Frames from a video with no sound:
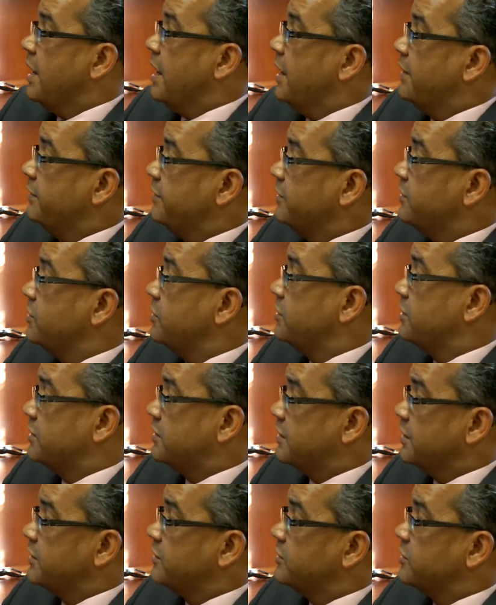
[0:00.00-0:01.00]
And this is
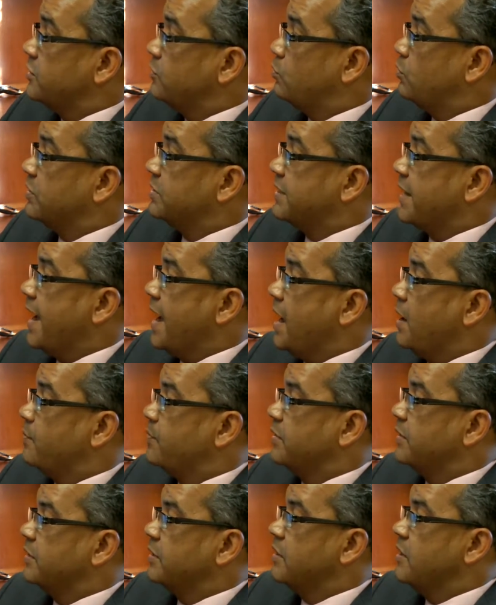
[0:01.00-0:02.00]
essentially what's
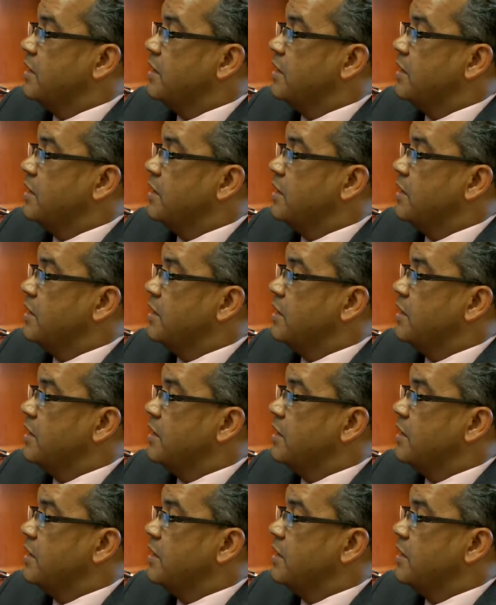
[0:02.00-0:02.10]
happening.